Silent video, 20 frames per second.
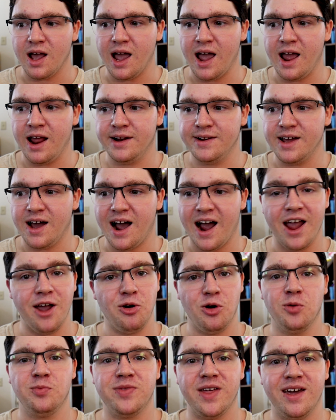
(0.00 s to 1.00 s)
And I
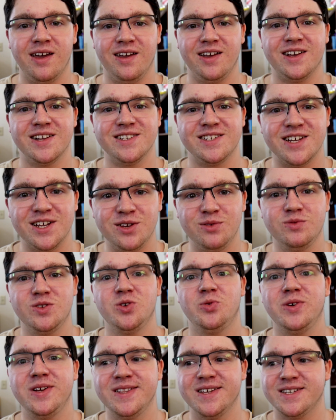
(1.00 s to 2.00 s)
hope they continue
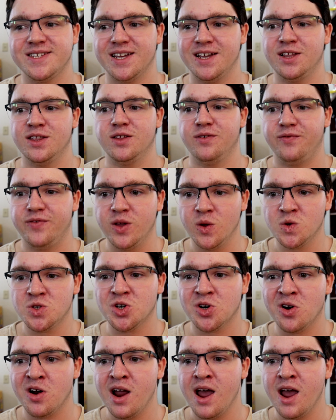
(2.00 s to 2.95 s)
doing this in the future